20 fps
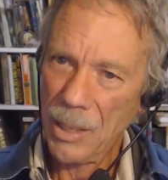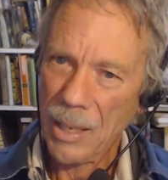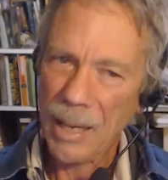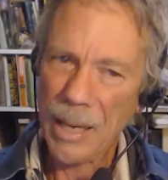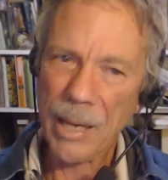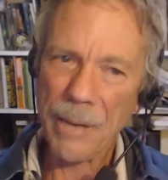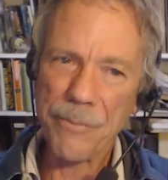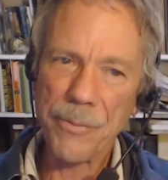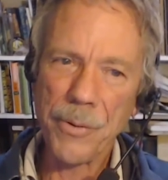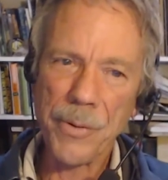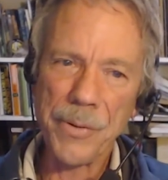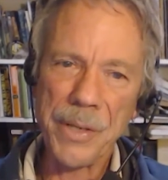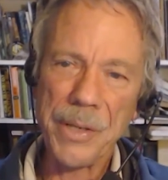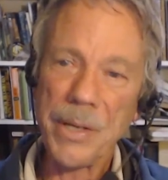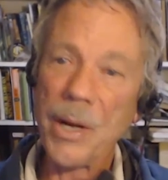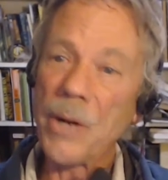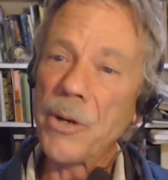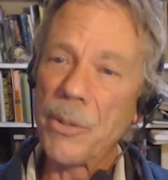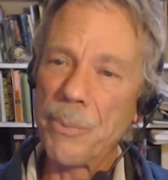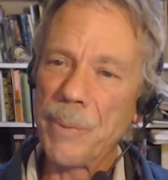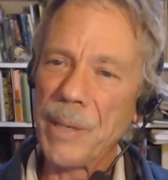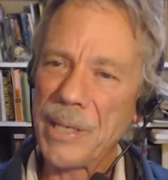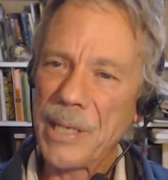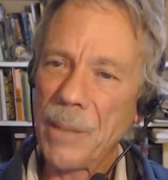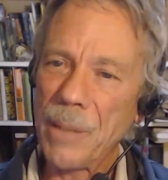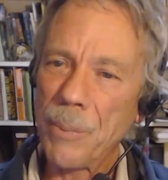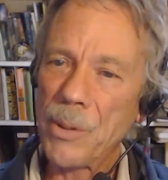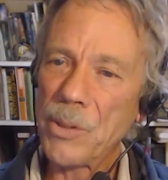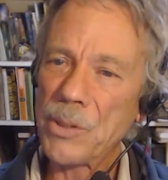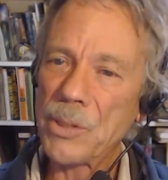And for the younger
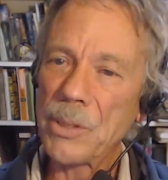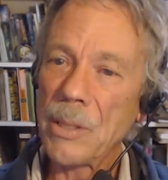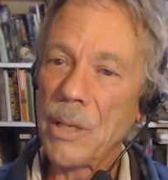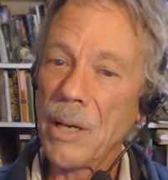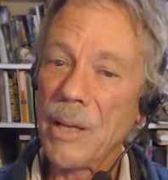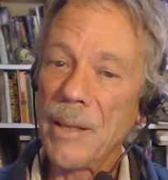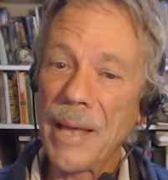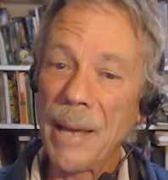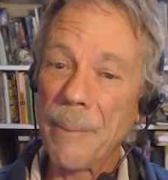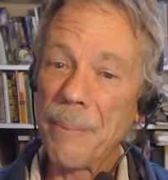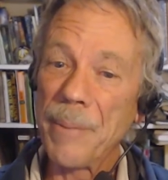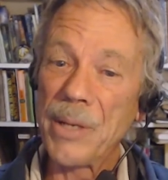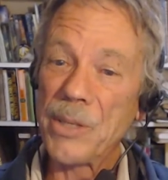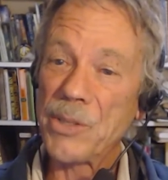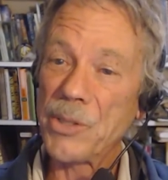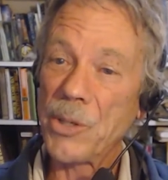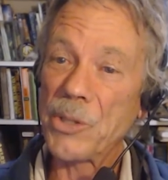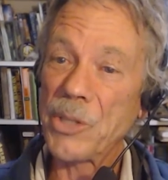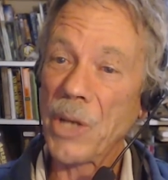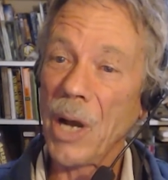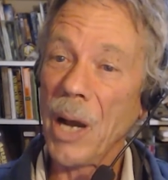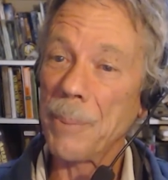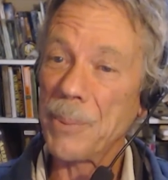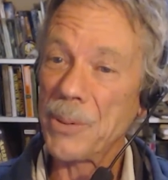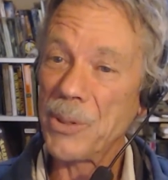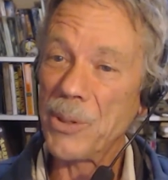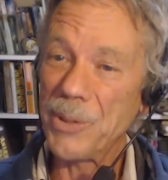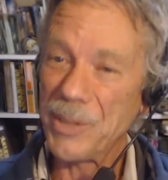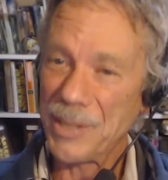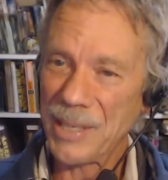beekeepers, that means there's
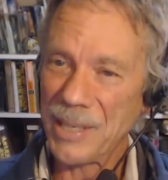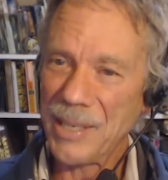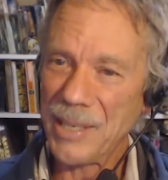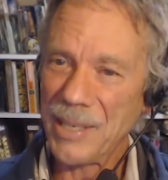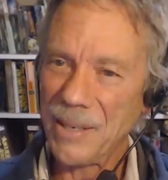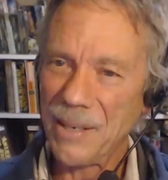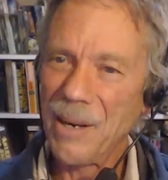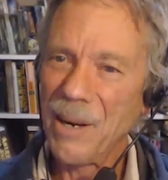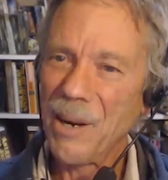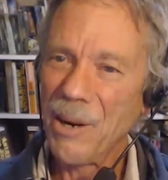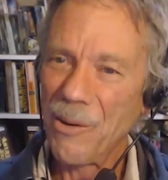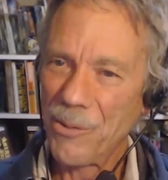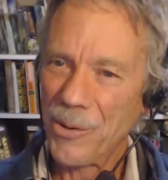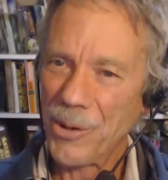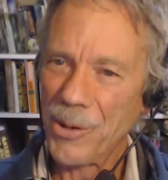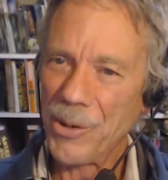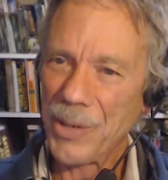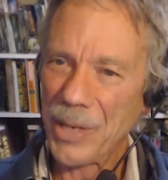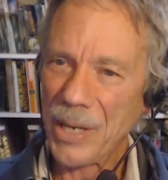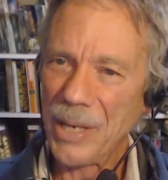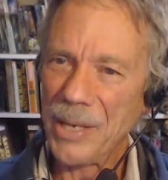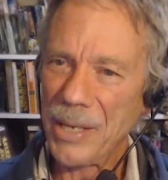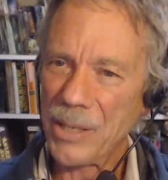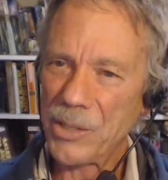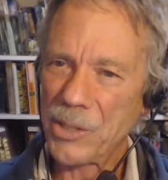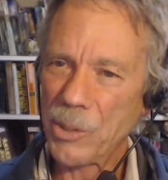opportunity for you to get in.